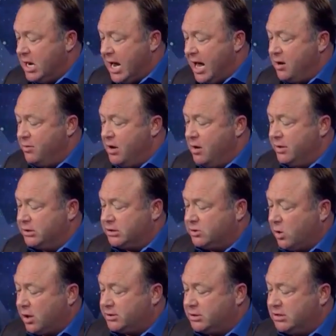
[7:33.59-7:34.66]
I don't know his
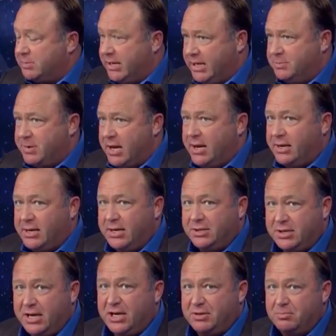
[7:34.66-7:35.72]
sources, but he's been in D
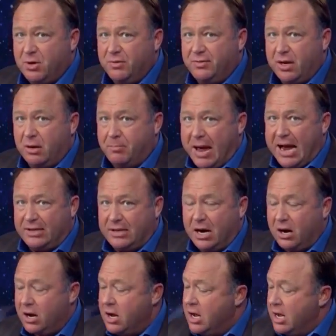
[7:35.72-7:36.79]
C. He's moved there, back
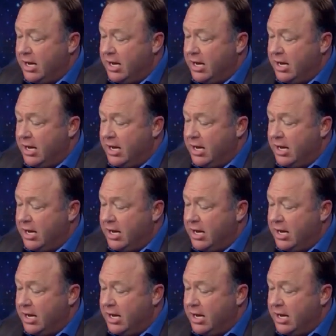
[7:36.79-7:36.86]
there.